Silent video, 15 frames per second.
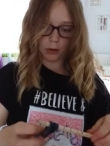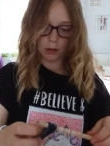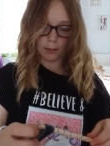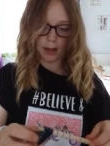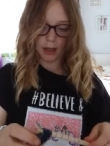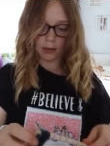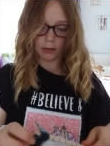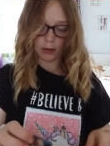will look
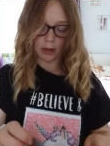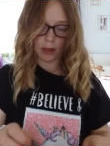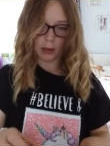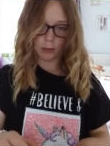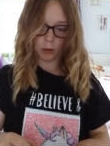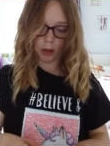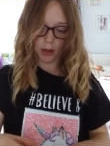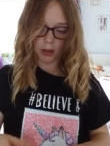better on these
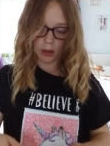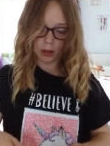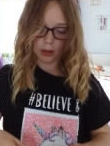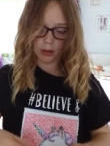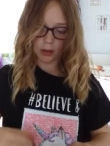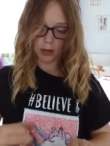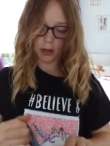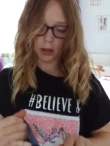brighter
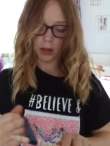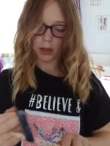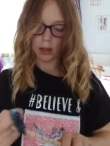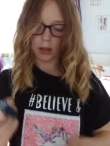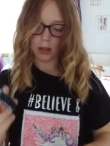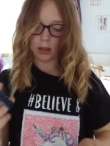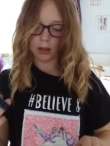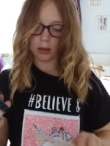colours
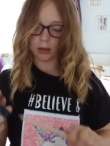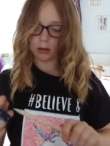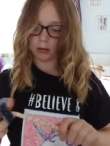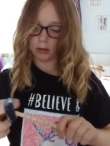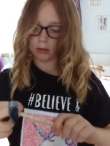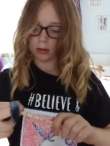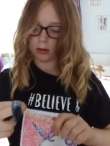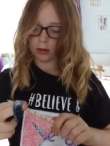
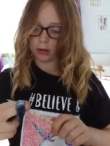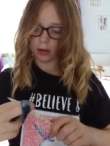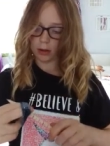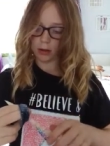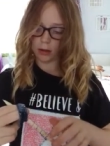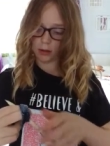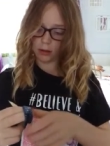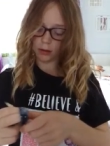and then
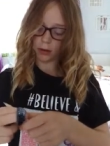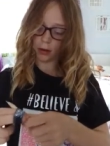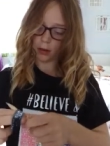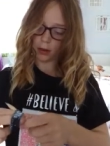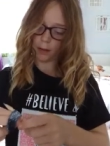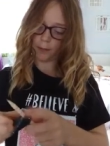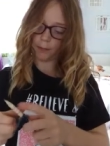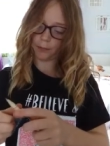you're just
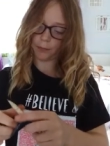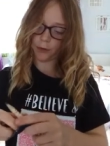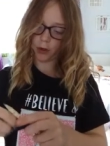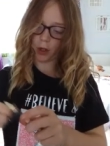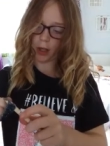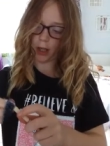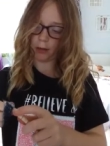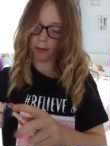going to
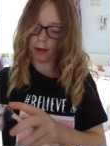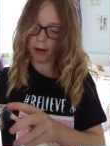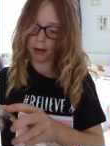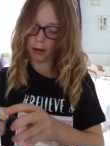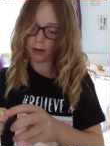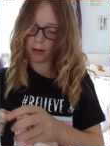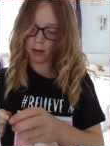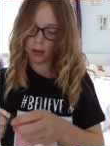tie it
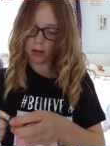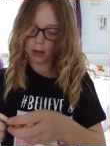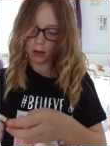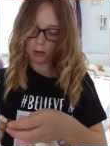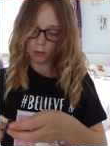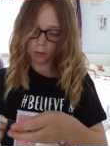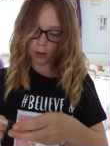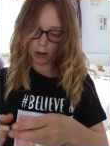around
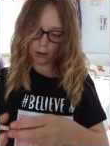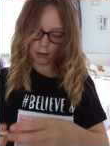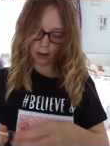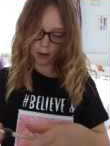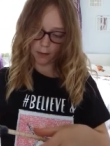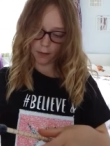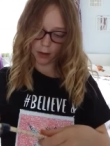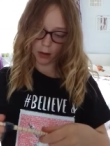
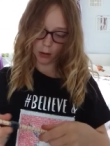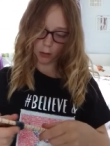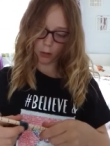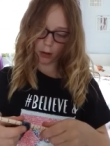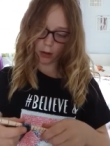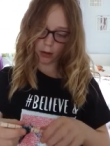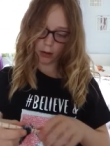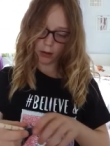wherever you
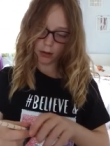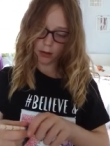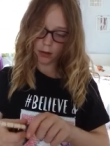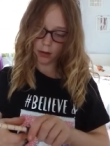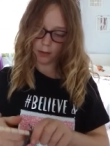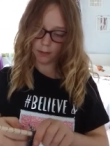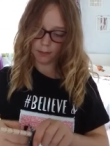want.